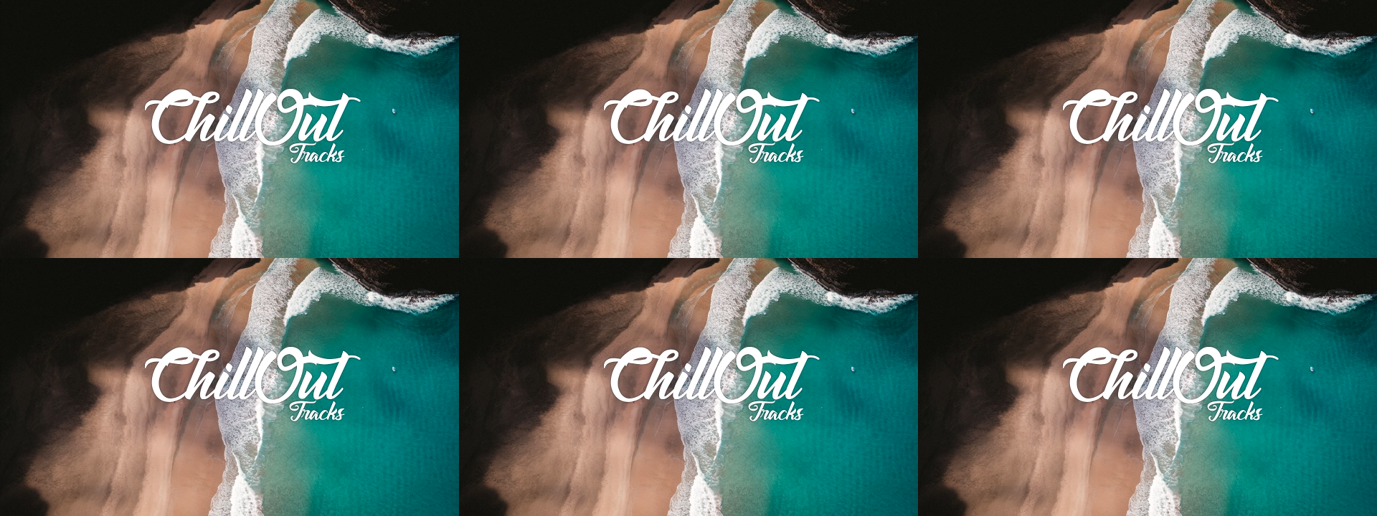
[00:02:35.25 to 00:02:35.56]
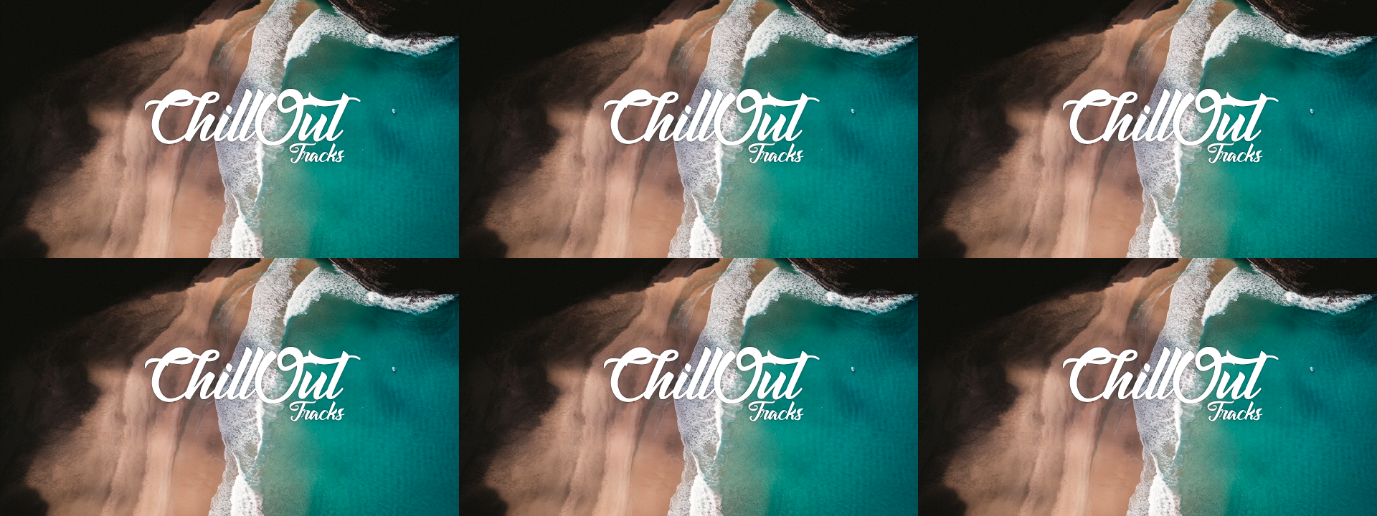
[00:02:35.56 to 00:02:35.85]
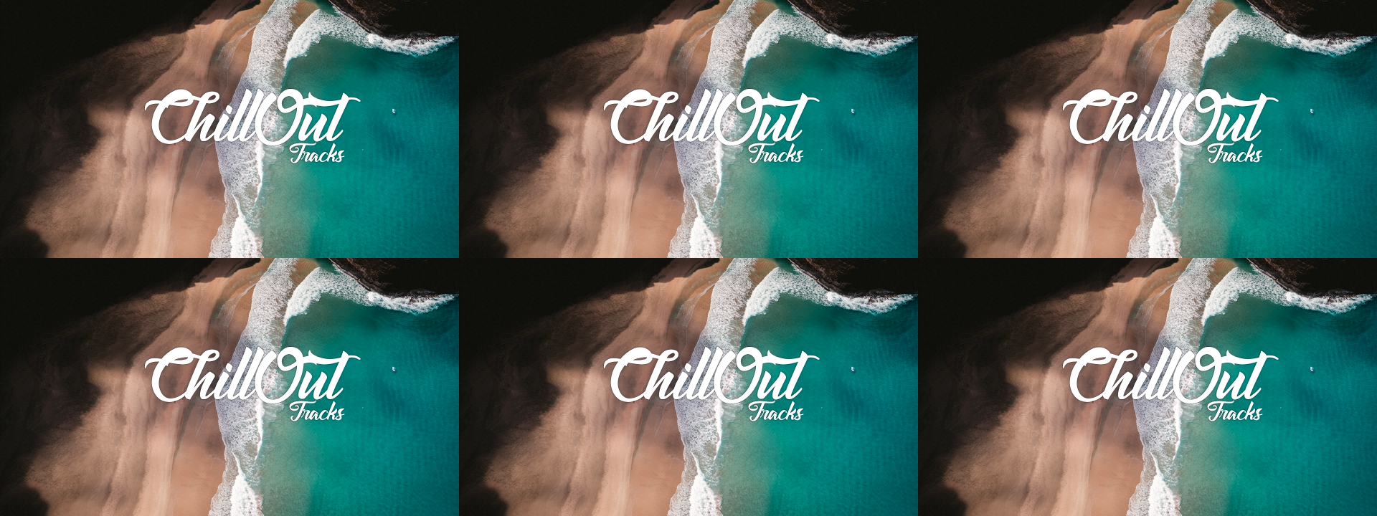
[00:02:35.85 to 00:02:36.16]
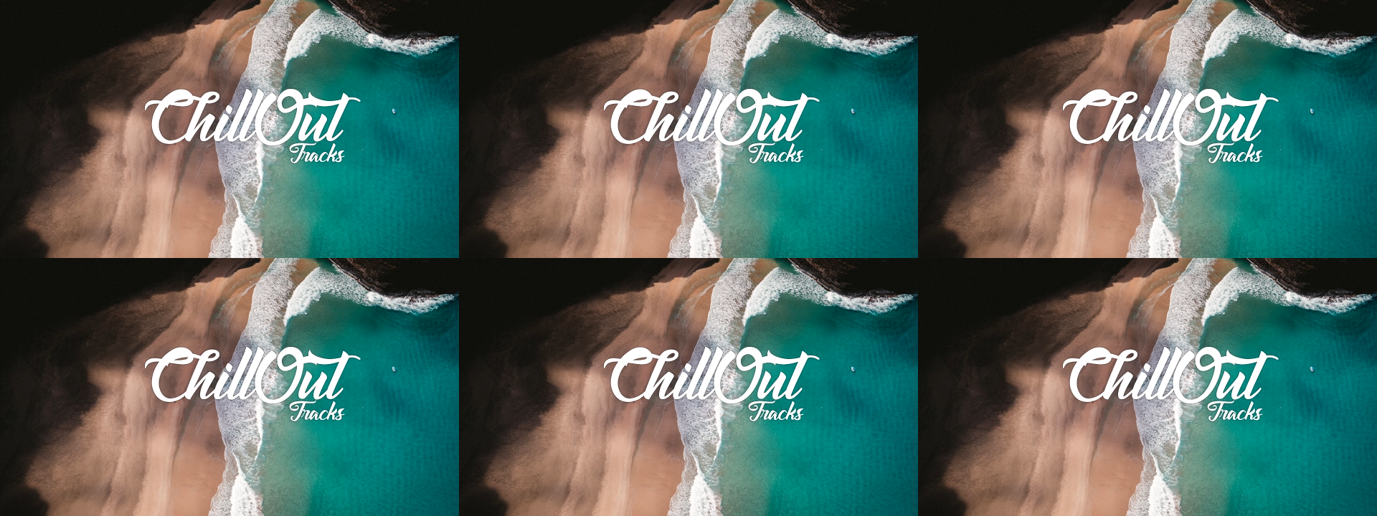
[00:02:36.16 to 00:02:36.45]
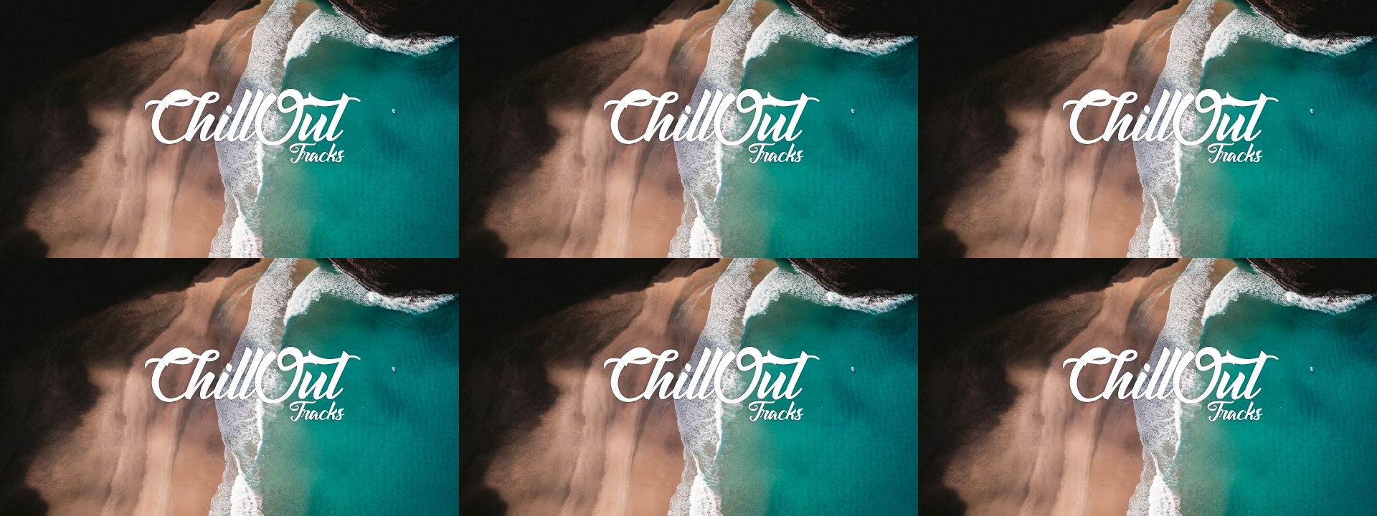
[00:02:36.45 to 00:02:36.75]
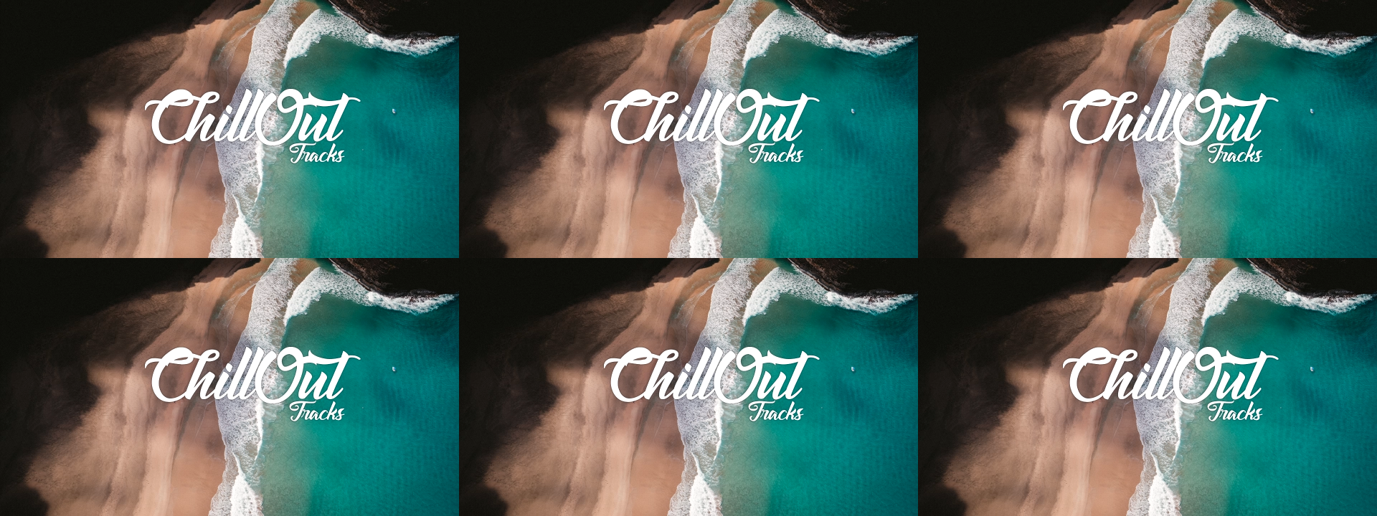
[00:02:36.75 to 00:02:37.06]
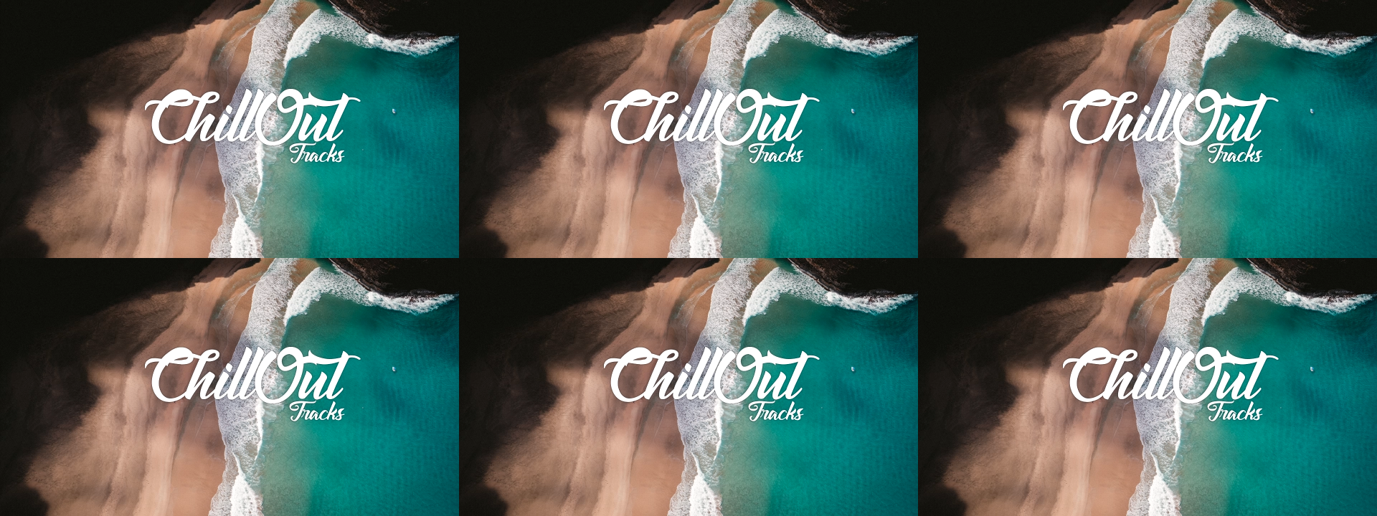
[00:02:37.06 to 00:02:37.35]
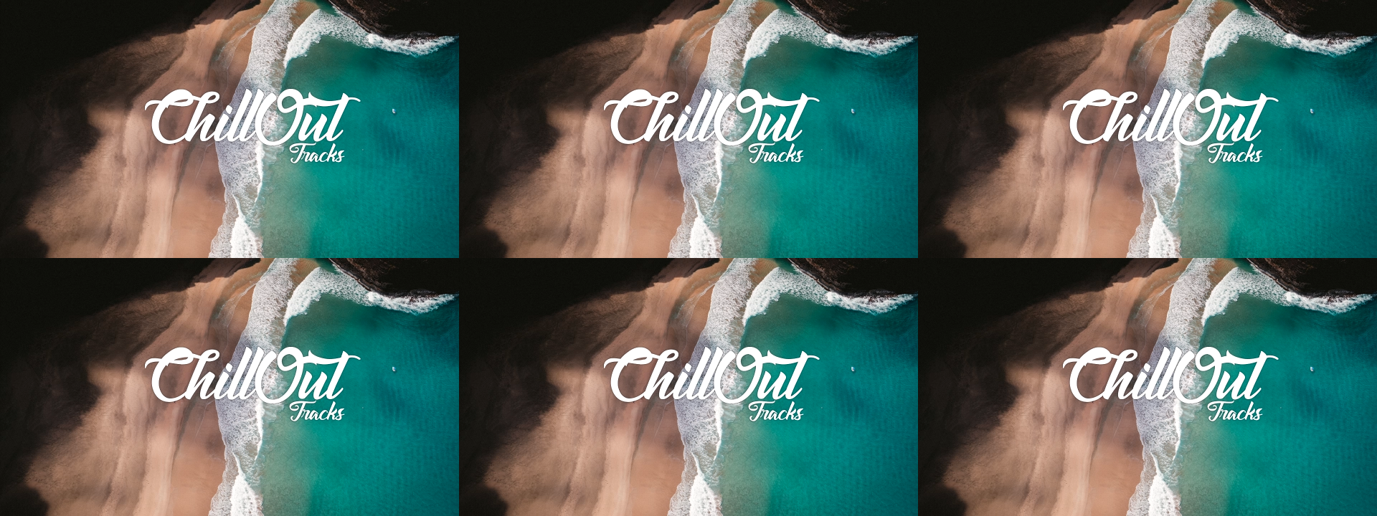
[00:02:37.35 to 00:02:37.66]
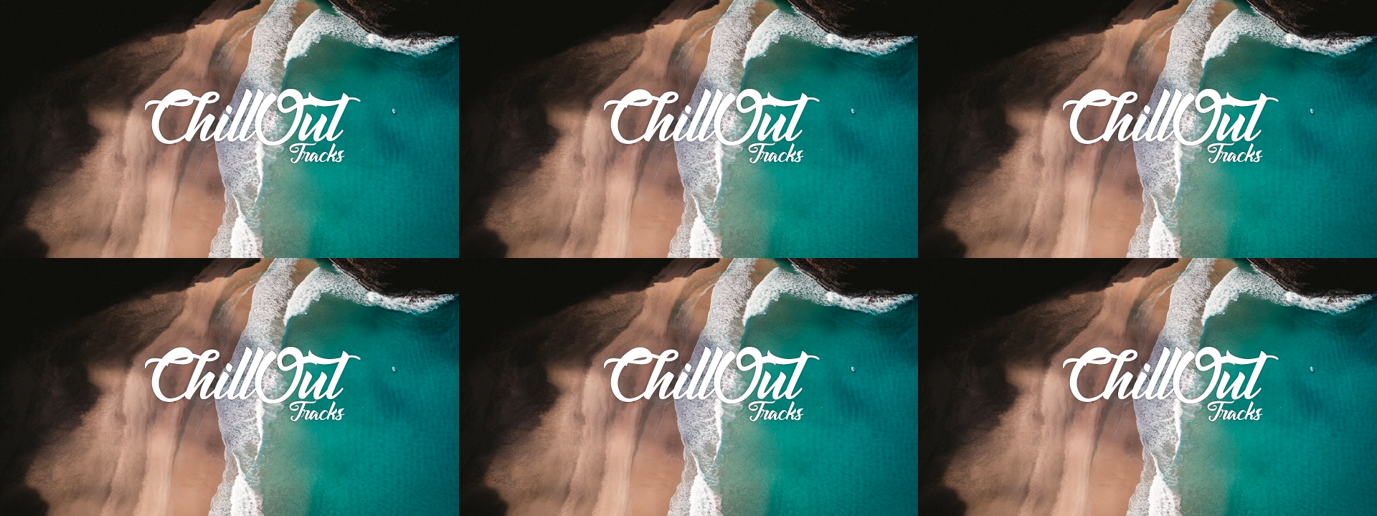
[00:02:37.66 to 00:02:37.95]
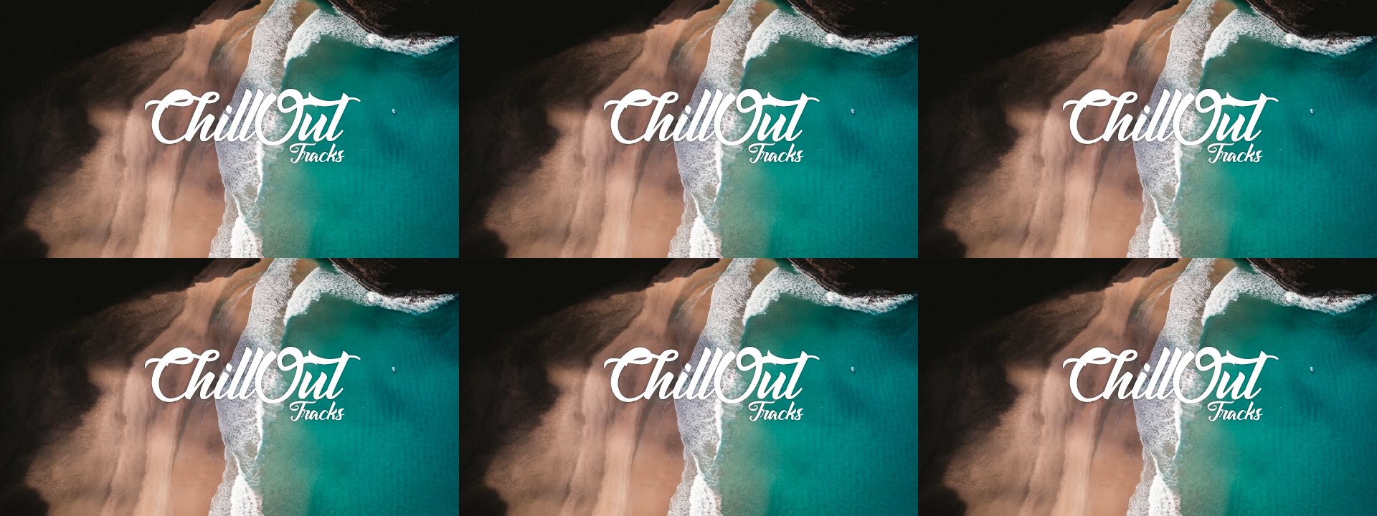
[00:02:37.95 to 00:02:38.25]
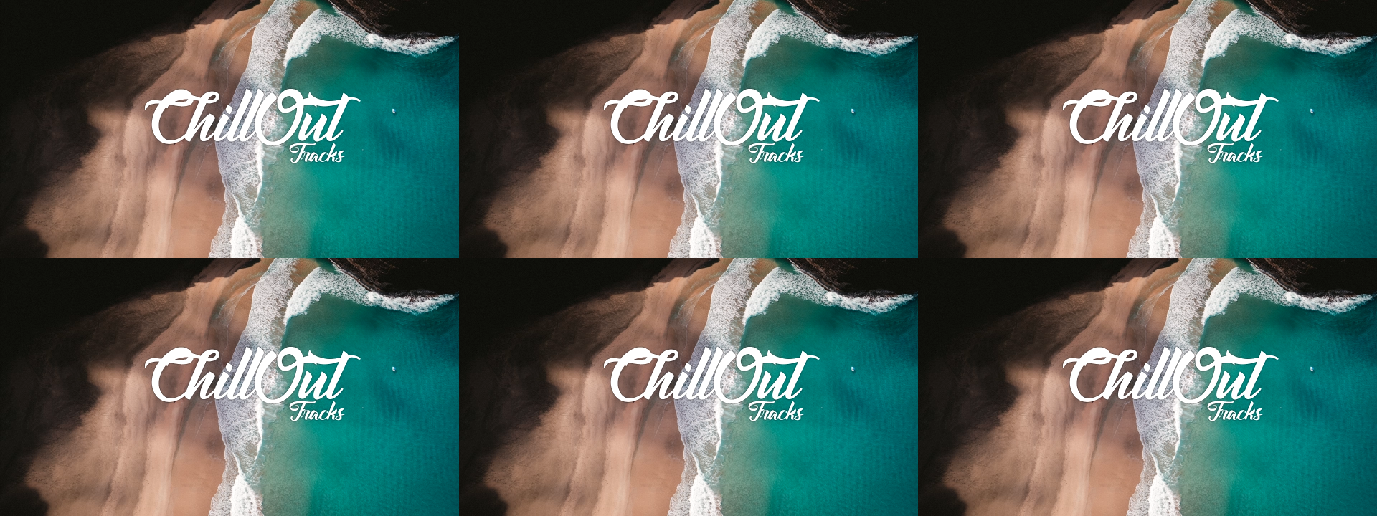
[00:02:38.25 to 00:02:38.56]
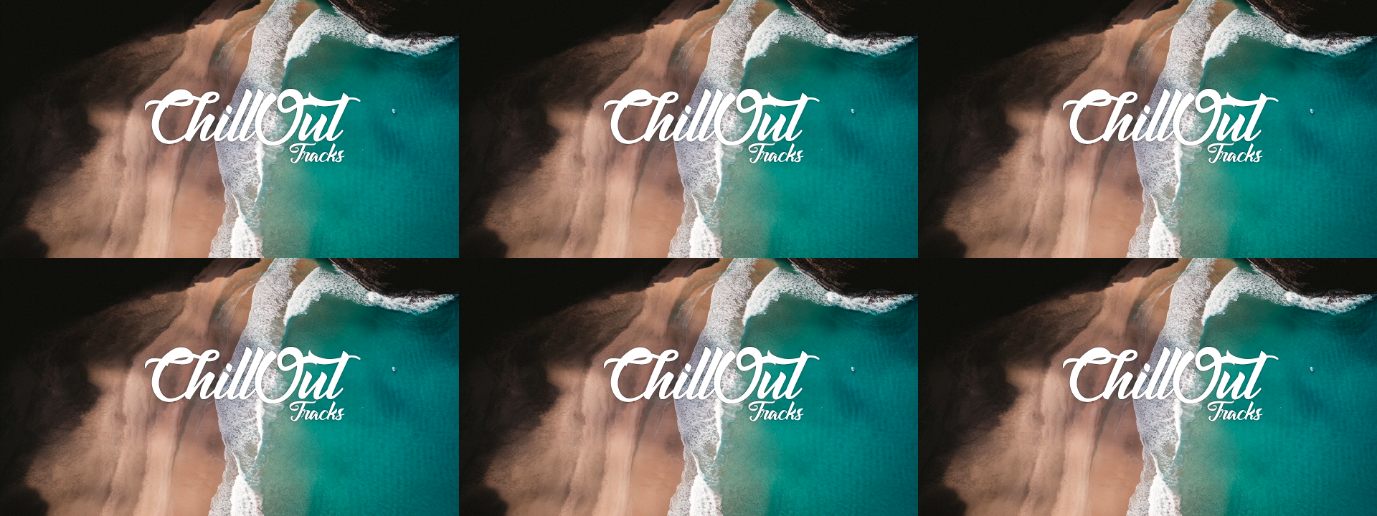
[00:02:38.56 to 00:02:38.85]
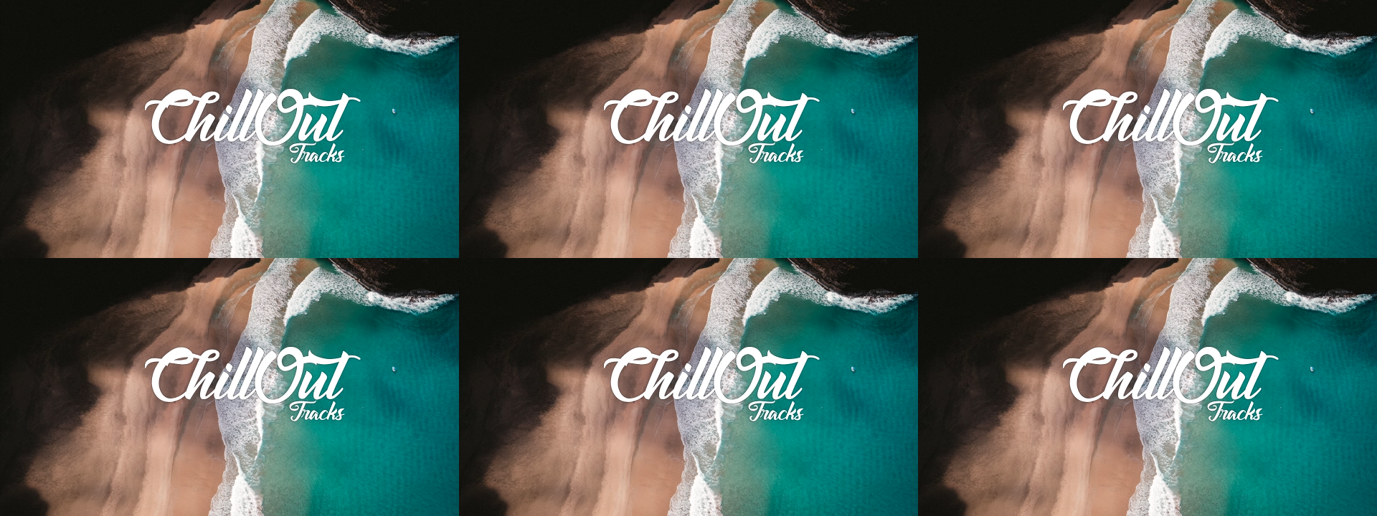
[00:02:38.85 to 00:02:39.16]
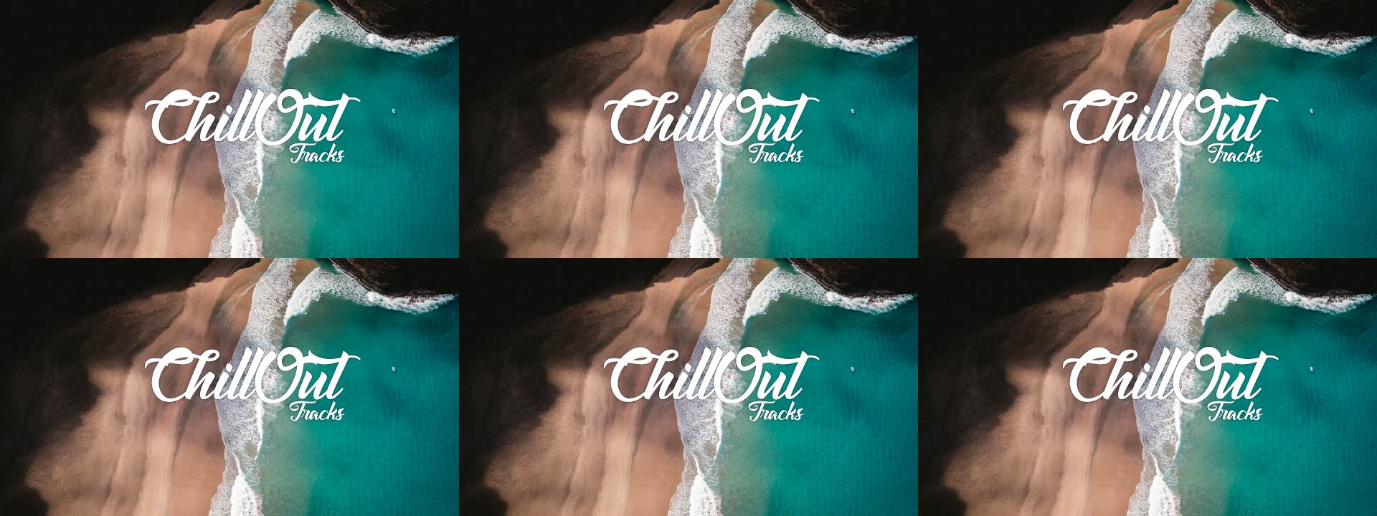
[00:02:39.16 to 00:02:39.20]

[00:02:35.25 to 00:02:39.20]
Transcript: No face is visible, so there are no lips to read.